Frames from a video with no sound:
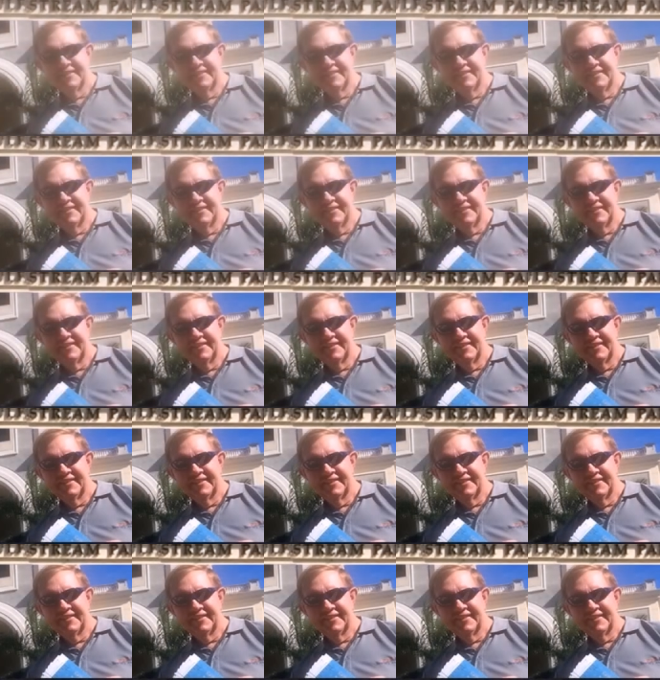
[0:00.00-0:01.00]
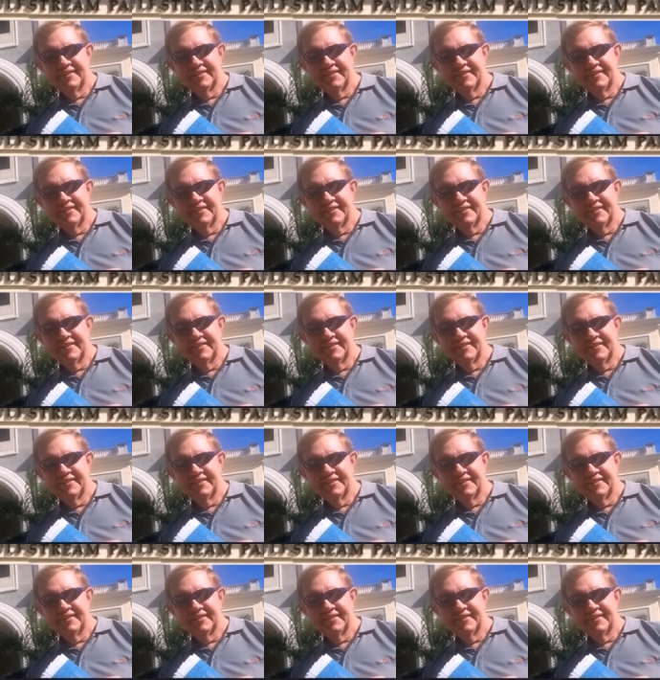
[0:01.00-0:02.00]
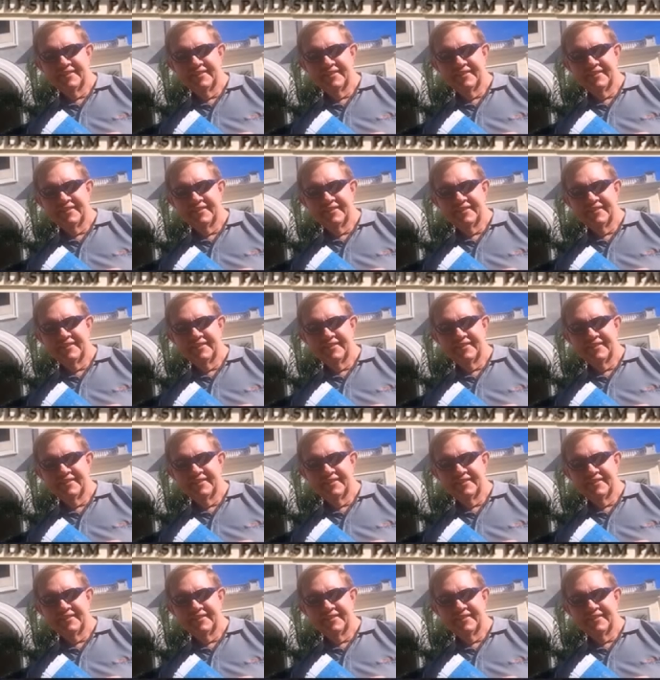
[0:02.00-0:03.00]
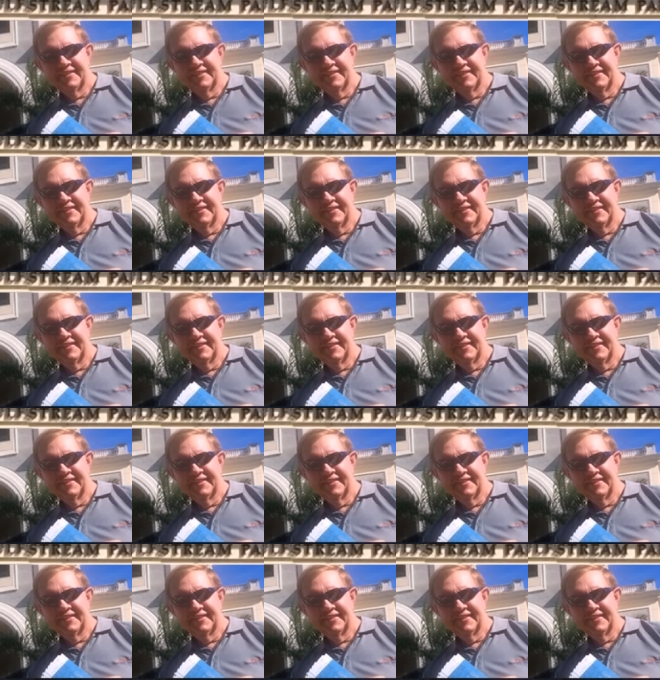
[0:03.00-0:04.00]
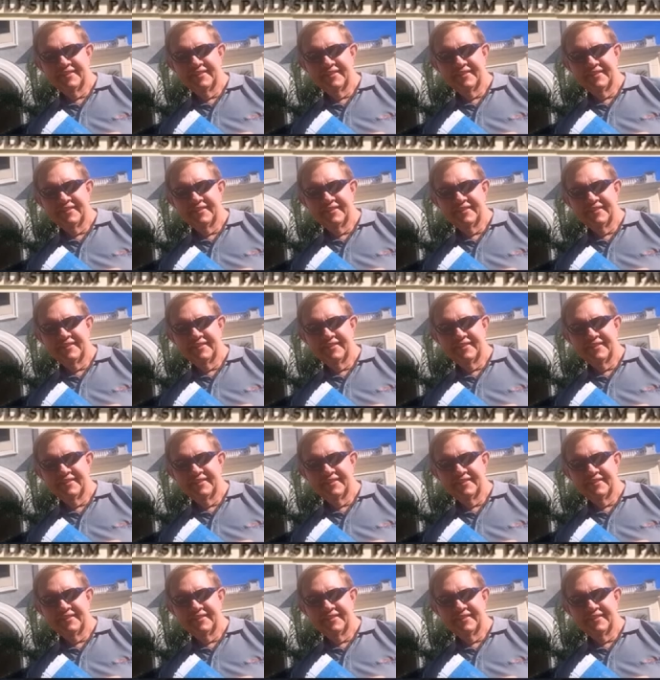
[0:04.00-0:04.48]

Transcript: Nobody speaks.